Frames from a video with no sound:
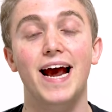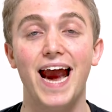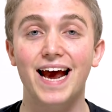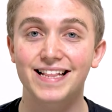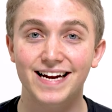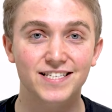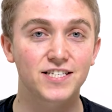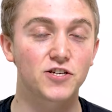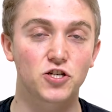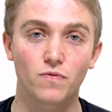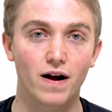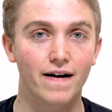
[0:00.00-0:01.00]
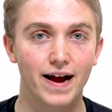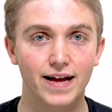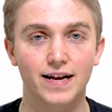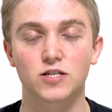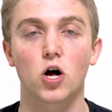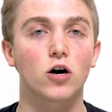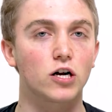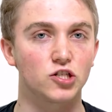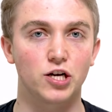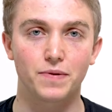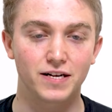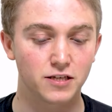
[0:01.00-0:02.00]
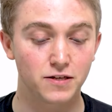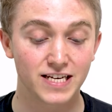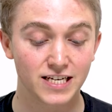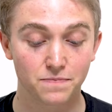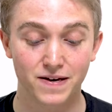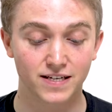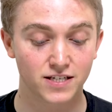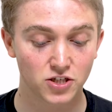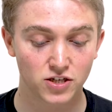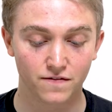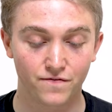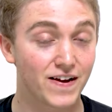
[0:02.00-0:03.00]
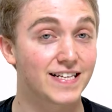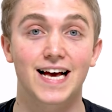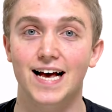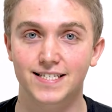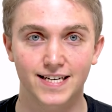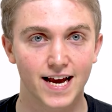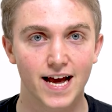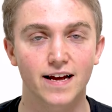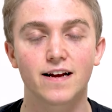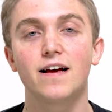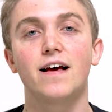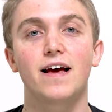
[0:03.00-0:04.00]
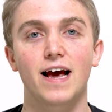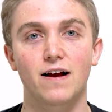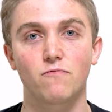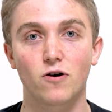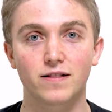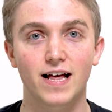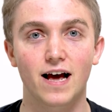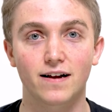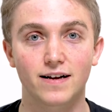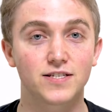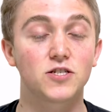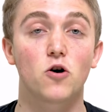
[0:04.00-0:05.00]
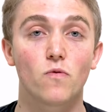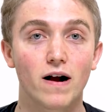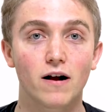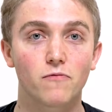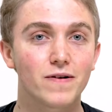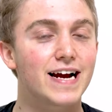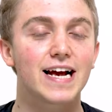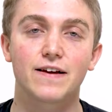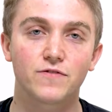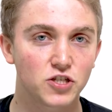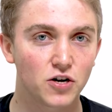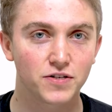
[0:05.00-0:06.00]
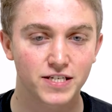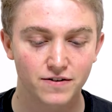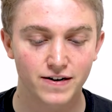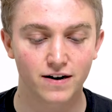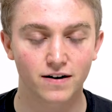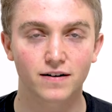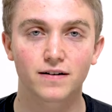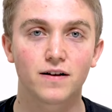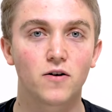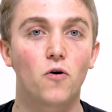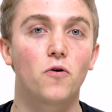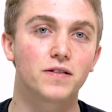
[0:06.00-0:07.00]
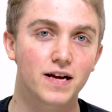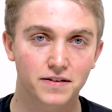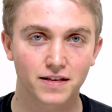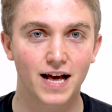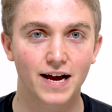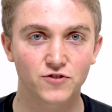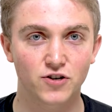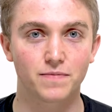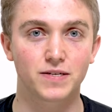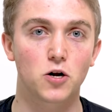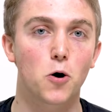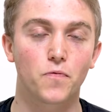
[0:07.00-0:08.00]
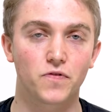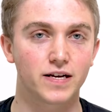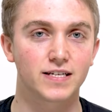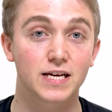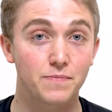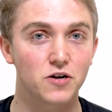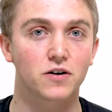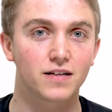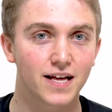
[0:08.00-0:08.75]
and that it's such a rare hit has all contributed to these being such a fantastic hit, and one that is so rare we can't even show it to you here, only on the live streams and hopefully in some of your